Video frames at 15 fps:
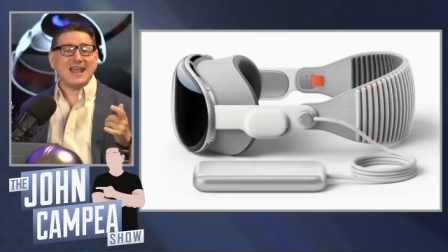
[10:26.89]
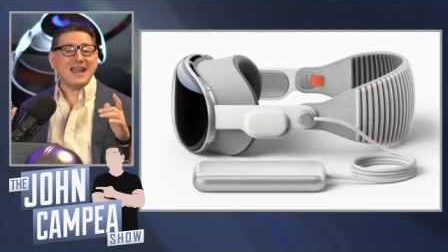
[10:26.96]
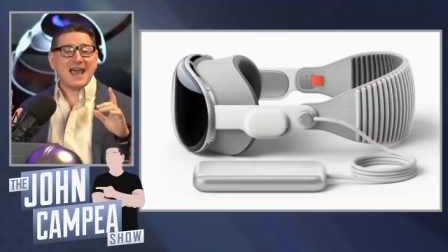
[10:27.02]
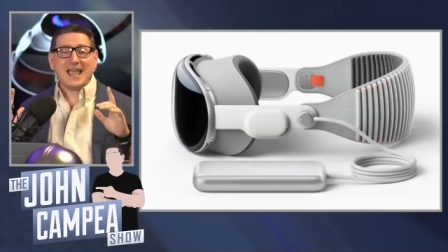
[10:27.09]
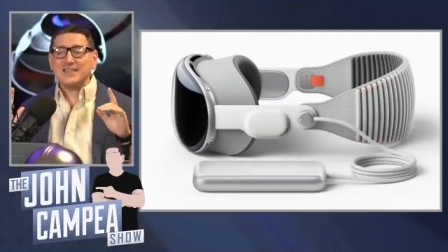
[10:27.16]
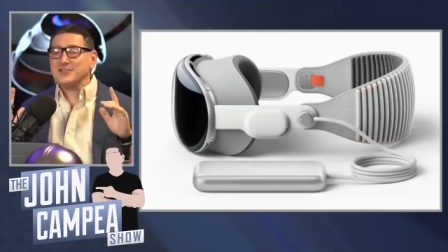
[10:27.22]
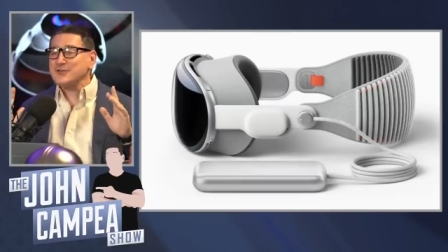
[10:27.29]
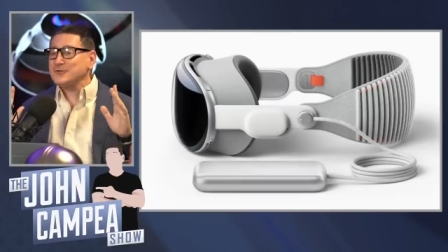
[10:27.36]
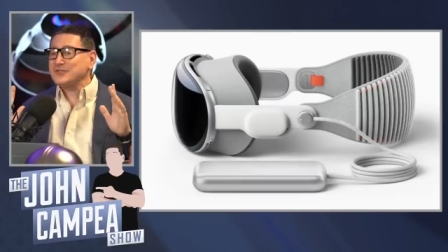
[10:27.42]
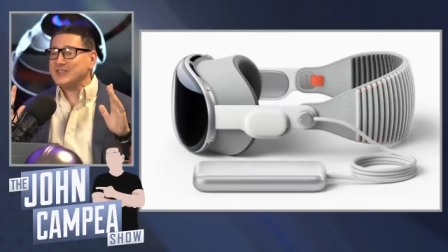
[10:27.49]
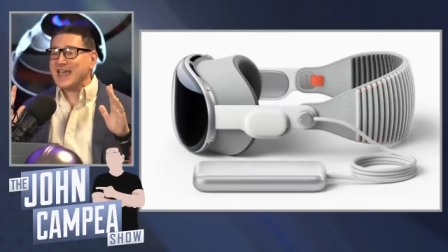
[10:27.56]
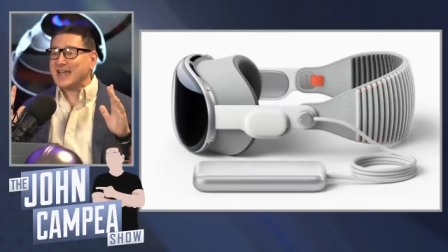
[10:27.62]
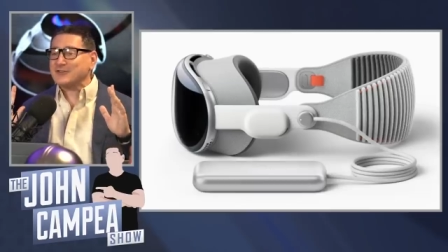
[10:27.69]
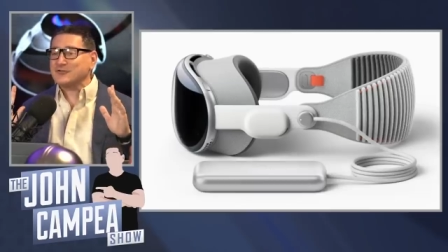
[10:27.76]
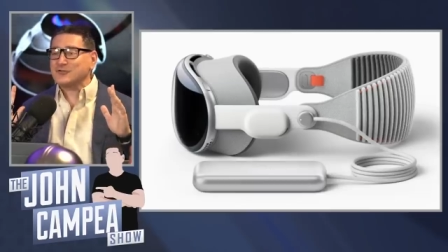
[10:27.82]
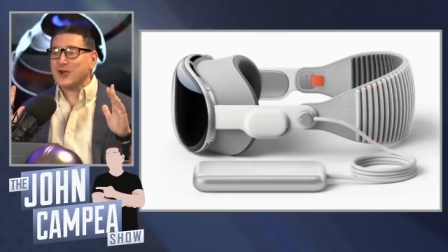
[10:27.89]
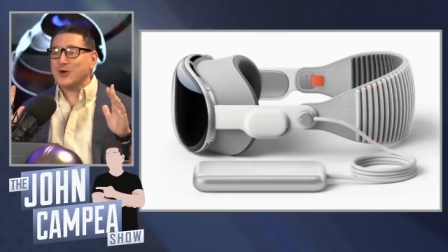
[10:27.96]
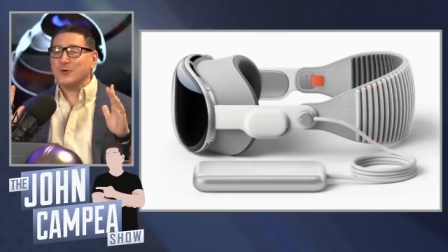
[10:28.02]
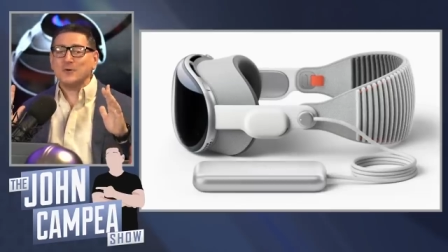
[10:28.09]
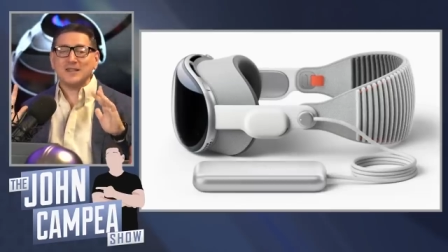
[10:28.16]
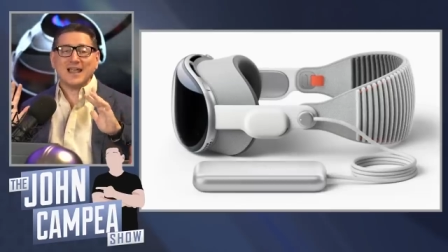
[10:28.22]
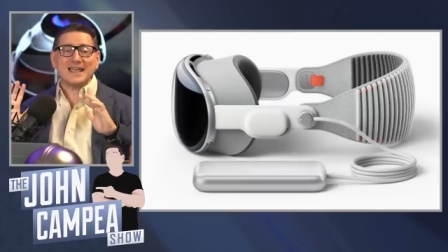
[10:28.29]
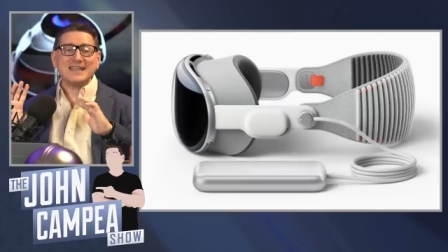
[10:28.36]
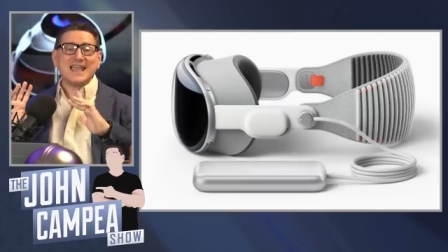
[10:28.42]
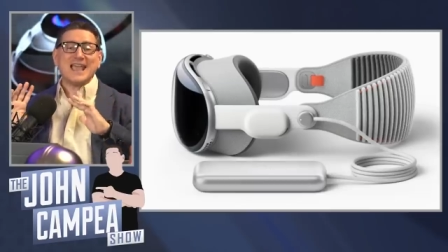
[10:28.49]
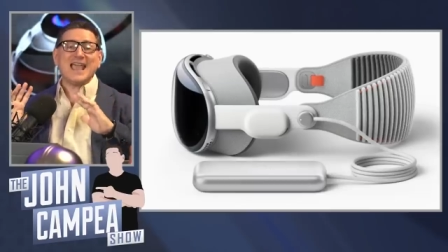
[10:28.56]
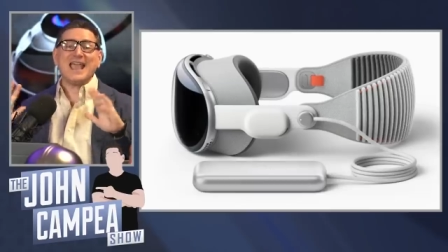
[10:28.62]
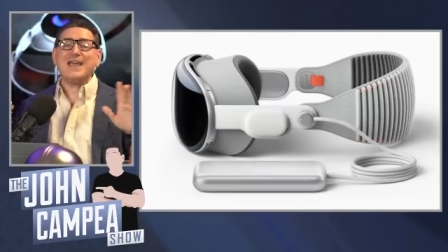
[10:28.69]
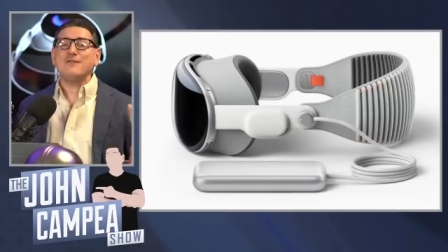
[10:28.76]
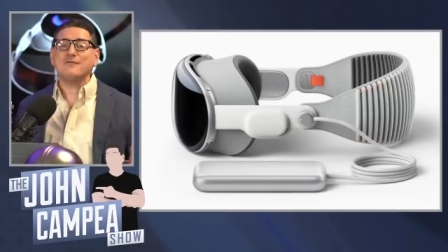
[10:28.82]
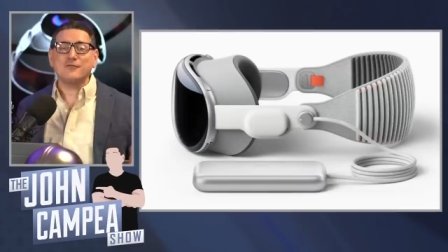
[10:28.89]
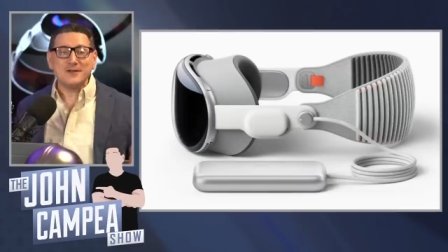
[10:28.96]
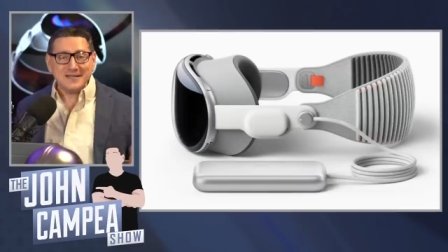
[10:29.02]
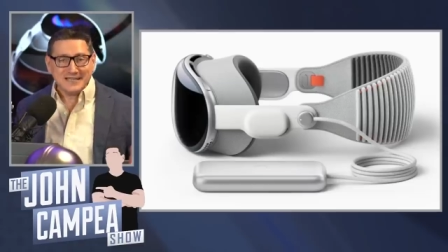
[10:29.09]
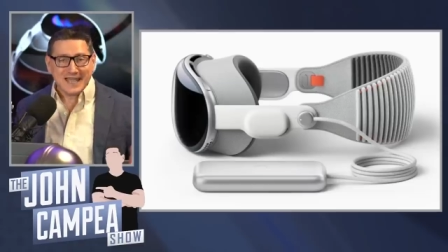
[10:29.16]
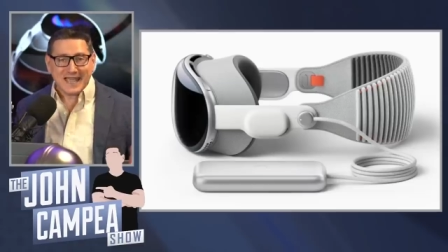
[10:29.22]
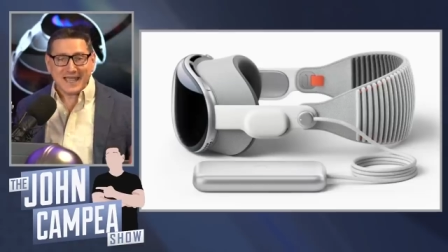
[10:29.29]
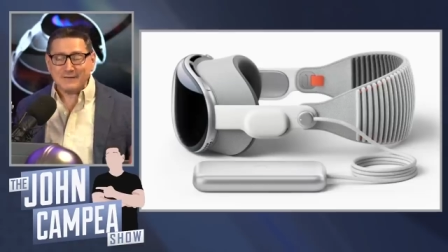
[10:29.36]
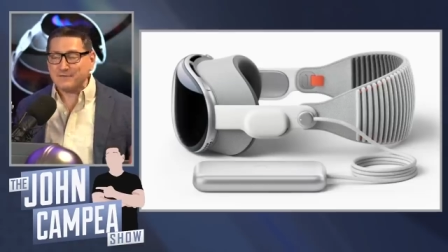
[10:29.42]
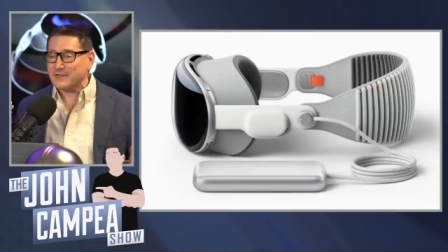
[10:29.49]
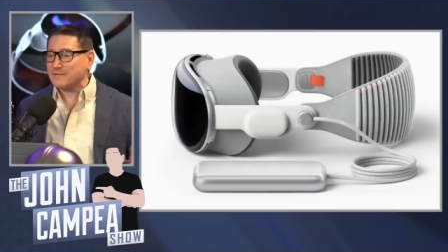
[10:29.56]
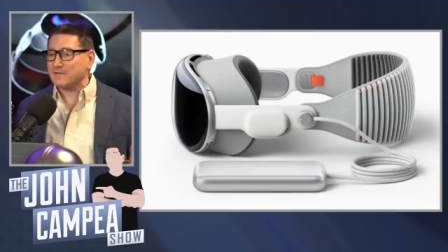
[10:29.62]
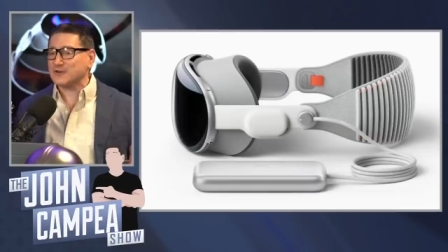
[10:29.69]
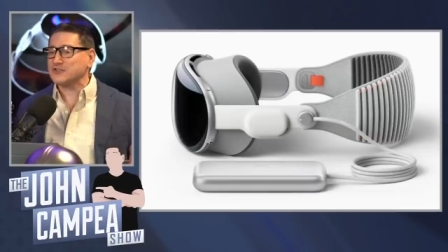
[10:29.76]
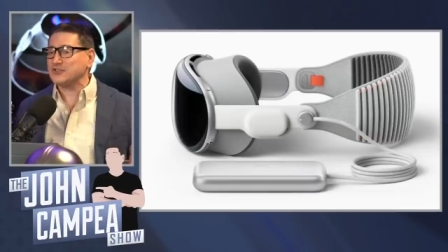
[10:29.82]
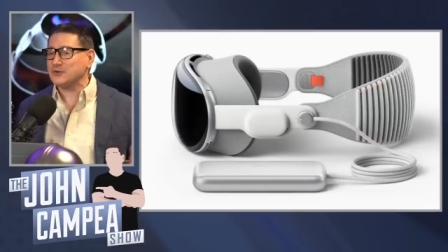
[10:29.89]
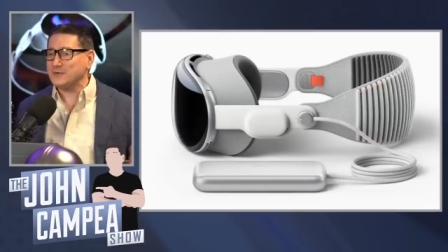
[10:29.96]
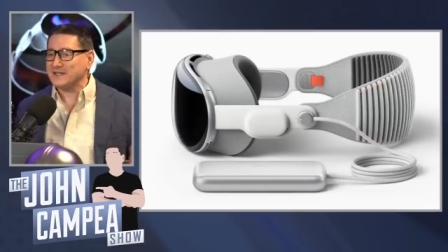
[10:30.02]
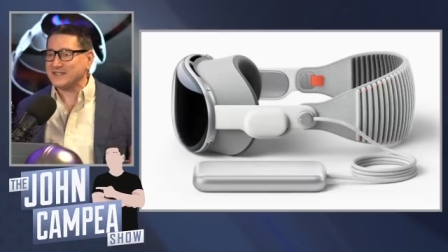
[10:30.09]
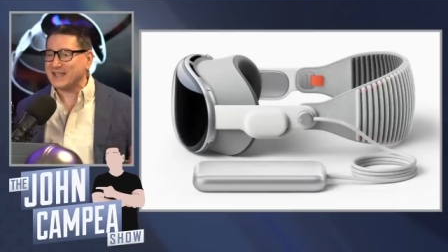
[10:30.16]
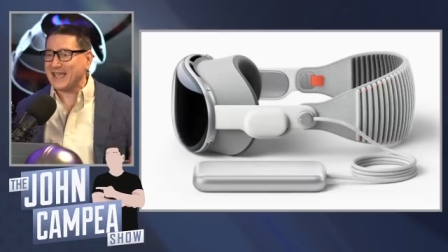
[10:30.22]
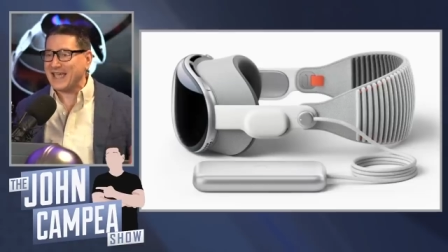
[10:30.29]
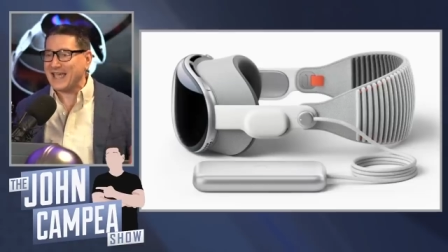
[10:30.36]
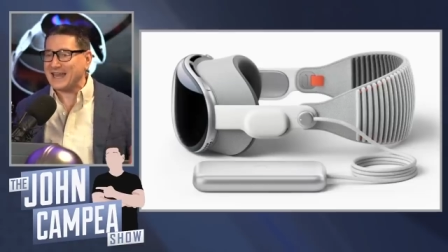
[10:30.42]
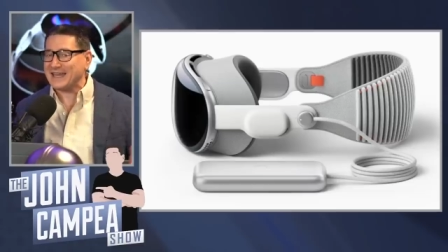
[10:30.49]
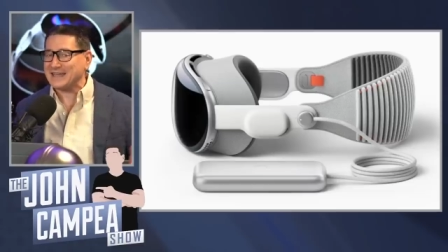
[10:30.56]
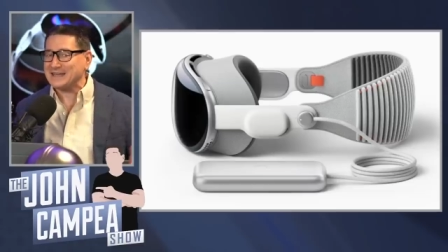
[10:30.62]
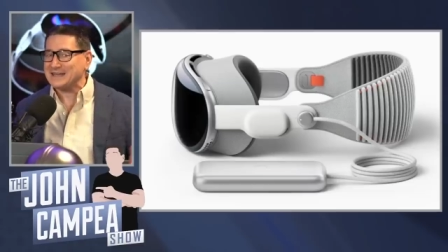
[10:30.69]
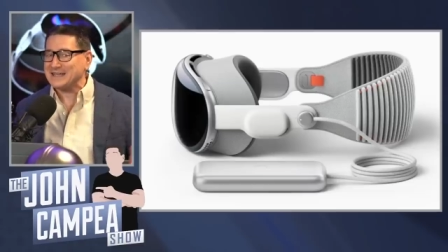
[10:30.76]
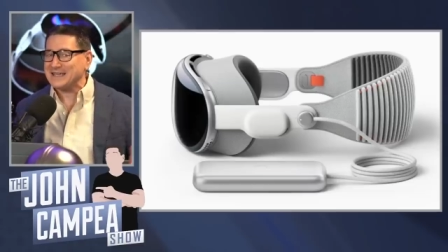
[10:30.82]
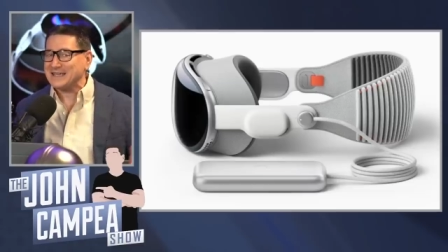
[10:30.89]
And I used that drone like every day for the first 2 weeks I had it.